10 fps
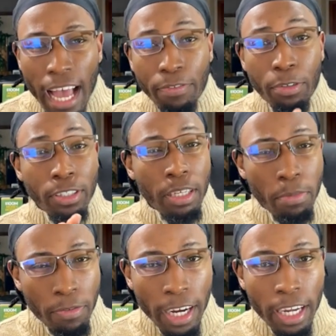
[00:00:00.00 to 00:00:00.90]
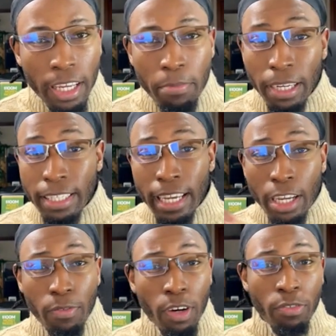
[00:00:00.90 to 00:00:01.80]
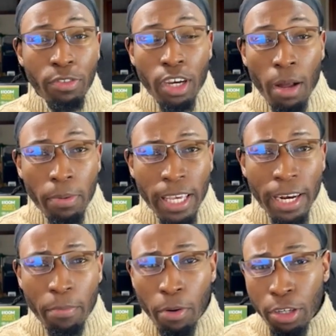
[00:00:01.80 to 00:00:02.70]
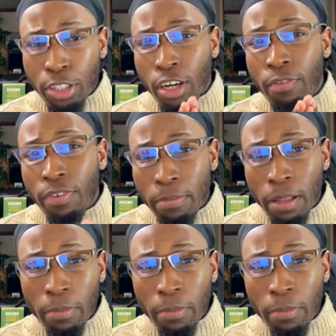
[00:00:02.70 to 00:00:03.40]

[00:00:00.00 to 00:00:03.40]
after simplifying it by taking off all of the complicated parts of email